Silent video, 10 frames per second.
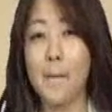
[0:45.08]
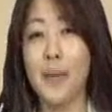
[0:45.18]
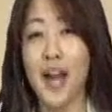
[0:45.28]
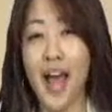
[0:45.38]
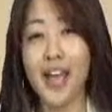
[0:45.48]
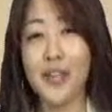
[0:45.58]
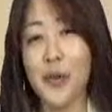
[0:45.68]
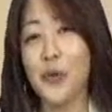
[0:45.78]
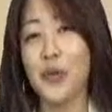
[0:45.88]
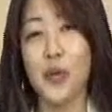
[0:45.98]
But I
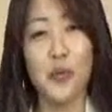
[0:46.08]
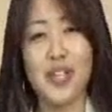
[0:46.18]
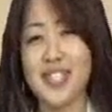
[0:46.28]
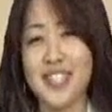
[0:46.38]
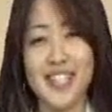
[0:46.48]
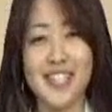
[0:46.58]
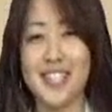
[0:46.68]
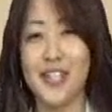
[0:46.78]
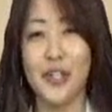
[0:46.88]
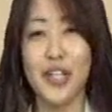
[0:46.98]
know it wasn't
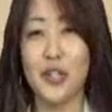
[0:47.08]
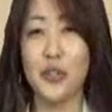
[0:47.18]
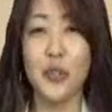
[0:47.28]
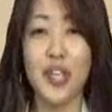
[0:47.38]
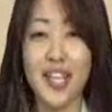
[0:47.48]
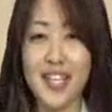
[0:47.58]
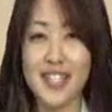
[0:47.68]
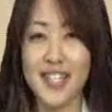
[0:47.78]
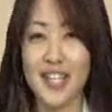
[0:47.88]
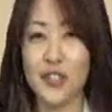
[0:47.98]
necessarily too
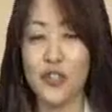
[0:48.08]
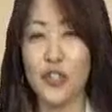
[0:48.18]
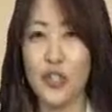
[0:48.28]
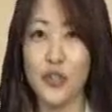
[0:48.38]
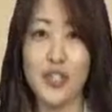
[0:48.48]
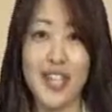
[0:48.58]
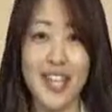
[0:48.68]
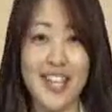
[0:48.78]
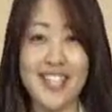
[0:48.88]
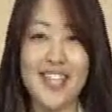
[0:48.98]
easy to use
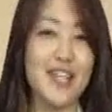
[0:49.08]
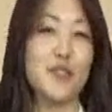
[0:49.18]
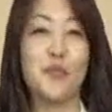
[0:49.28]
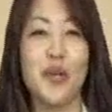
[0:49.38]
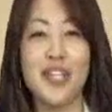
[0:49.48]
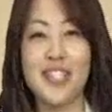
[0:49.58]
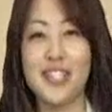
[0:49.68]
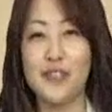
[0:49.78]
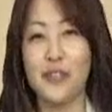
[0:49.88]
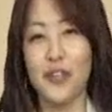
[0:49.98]
easy
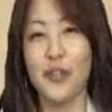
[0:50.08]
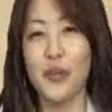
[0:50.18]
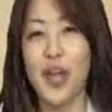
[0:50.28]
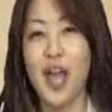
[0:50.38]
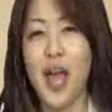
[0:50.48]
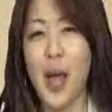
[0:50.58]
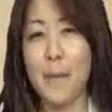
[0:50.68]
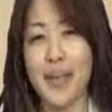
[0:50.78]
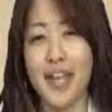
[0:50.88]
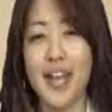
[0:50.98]
expressions for you
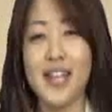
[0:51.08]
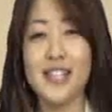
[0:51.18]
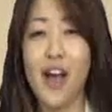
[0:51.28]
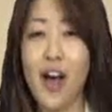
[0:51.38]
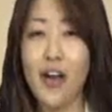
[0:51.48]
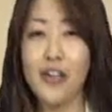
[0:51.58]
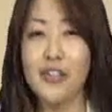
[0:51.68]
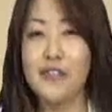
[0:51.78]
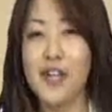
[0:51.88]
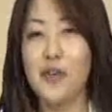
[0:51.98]
because all
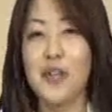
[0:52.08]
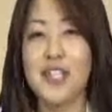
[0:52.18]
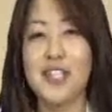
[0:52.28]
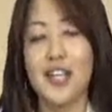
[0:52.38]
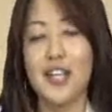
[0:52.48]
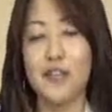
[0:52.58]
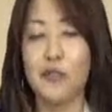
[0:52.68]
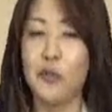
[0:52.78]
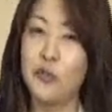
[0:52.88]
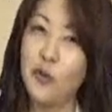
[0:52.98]
you've done was studying
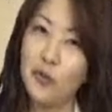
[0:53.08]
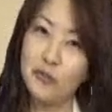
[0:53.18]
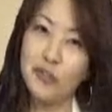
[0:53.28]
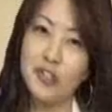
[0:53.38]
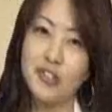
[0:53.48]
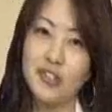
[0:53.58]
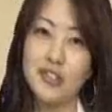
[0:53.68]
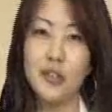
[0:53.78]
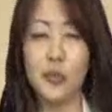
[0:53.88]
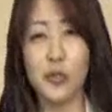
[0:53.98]
for
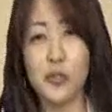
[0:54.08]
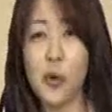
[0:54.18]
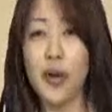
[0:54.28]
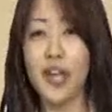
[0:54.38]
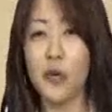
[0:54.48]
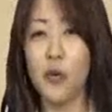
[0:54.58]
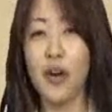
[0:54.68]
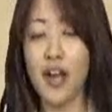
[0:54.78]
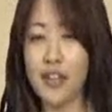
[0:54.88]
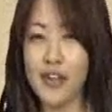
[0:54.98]
TOEFL or TOEIC
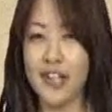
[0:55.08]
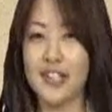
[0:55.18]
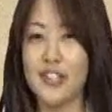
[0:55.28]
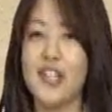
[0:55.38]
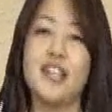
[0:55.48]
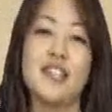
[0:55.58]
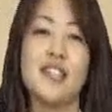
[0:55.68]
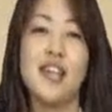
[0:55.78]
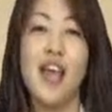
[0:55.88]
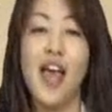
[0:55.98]
or other English tests.